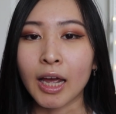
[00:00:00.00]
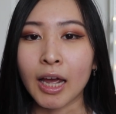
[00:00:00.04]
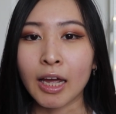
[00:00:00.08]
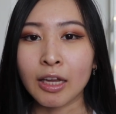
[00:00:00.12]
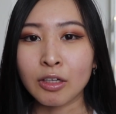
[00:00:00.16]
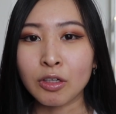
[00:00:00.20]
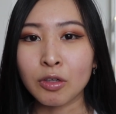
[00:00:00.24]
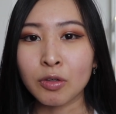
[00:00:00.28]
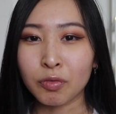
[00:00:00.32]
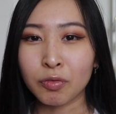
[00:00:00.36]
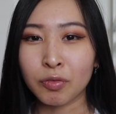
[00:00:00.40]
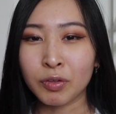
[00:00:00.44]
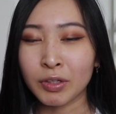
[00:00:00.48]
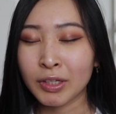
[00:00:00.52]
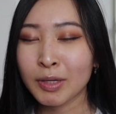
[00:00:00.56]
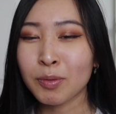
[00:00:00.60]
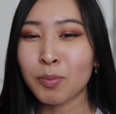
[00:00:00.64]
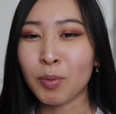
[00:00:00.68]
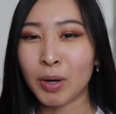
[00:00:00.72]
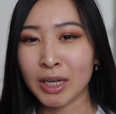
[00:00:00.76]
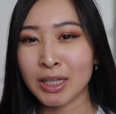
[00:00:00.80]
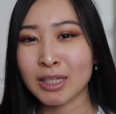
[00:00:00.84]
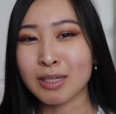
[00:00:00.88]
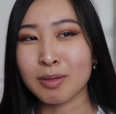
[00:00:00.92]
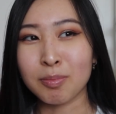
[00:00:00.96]
and you really
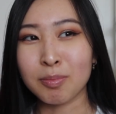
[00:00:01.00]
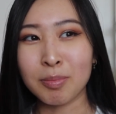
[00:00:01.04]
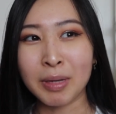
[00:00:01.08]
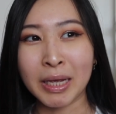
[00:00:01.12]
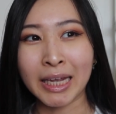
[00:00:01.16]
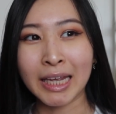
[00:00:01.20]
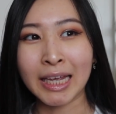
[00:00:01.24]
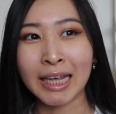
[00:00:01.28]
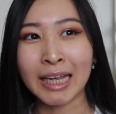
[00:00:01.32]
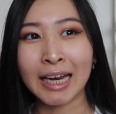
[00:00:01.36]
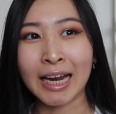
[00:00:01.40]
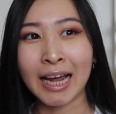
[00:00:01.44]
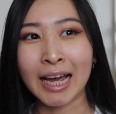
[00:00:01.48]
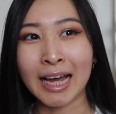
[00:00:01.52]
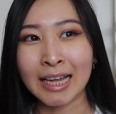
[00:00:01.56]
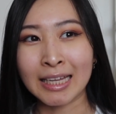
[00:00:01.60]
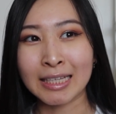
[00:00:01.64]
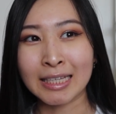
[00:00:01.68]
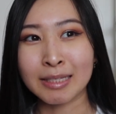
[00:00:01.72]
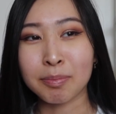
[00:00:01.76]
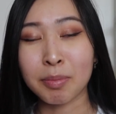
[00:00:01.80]
wanted to make it as